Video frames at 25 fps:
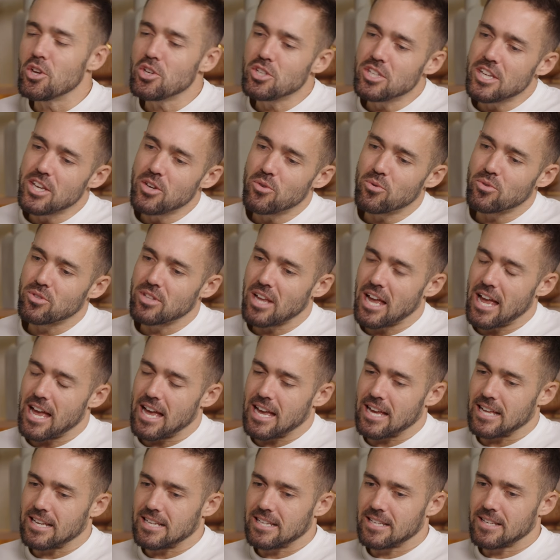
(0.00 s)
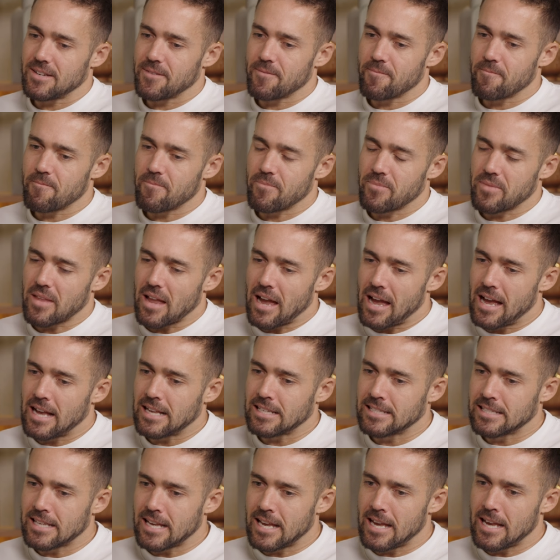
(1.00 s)
you see your dad
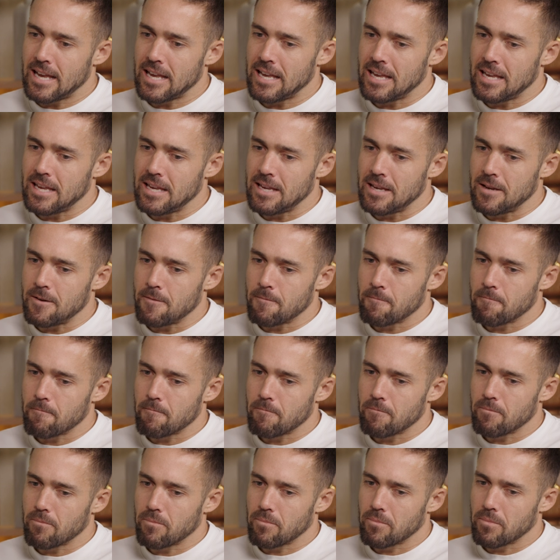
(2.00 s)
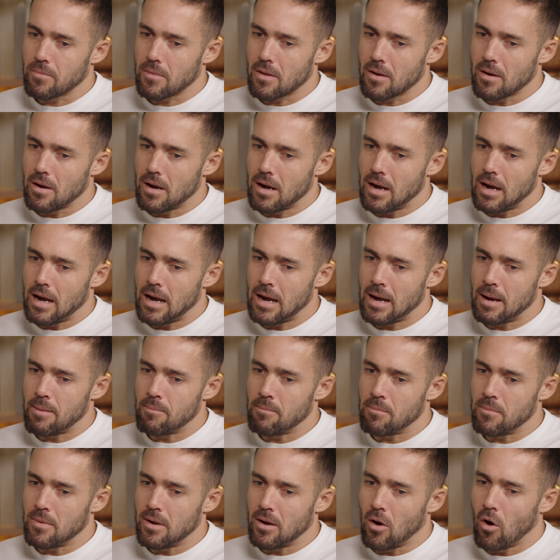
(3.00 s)
as a,
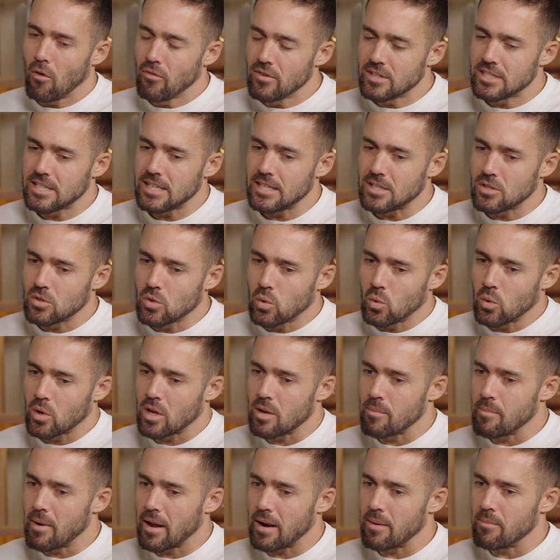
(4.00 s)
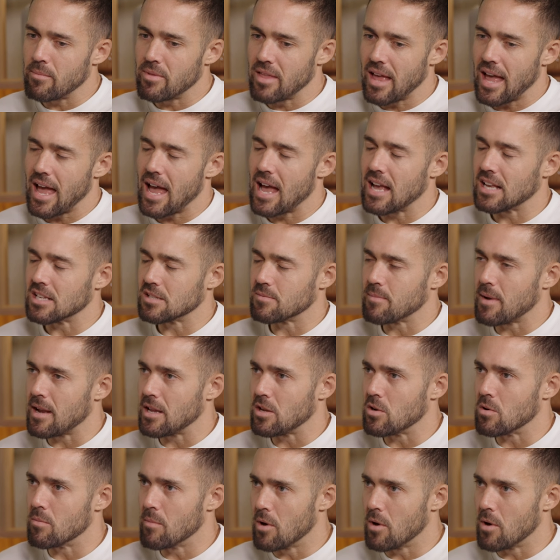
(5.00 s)
obviously talking about him there has made you